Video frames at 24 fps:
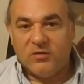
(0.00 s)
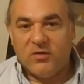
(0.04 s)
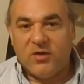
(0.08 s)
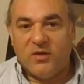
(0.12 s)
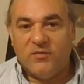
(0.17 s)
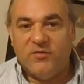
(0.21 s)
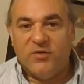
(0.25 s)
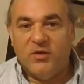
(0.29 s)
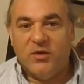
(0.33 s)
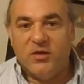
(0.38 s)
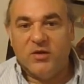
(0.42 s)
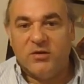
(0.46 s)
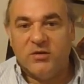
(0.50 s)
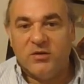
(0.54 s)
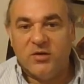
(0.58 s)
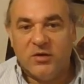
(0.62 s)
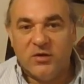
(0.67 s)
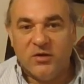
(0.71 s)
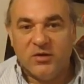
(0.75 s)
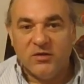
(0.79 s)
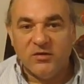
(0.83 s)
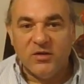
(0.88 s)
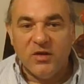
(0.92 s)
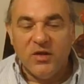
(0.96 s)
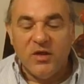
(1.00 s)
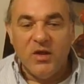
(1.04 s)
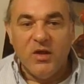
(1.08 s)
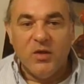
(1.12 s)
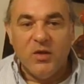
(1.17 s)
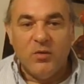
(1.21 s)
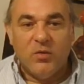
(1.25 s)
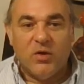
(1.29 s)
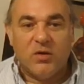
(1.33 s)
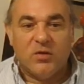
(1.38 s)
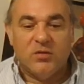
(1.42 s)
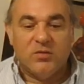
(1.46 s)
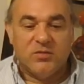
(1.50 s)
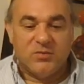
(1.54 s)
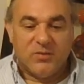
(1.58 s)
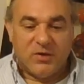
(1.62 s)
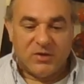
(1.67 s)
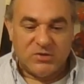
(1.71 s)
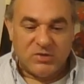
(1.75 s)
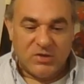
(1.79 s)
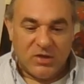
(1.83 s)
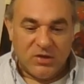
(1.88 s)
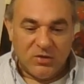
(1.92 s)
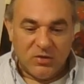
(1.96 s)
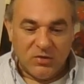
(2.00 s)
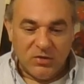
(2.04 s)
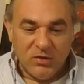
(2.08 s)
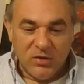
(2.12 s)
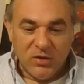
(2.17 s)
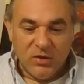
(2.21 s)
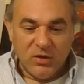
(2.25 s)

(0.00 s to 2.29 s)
Rafael Gutierrez. Welcome to my channel.